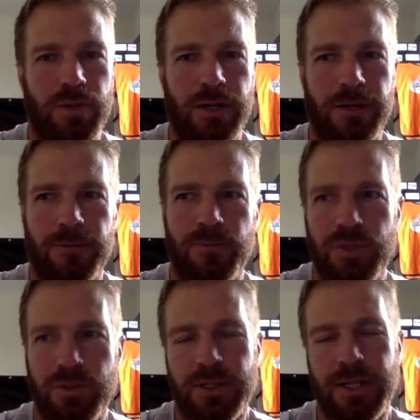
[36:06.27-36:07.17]

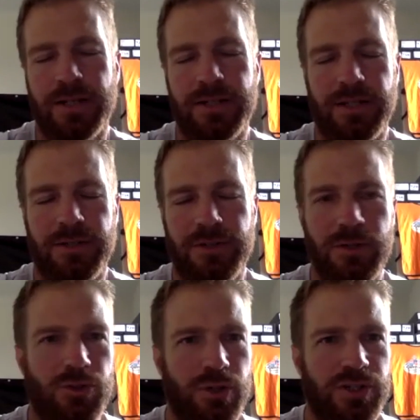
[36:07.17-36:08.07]
kind of tailor the
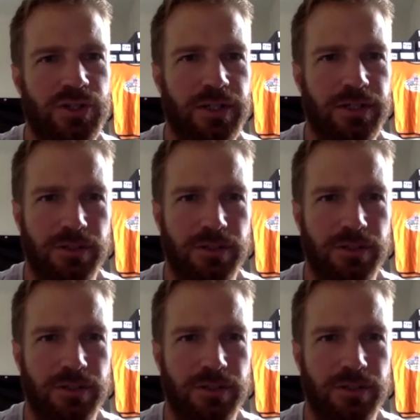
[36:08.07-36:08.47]
nutrition.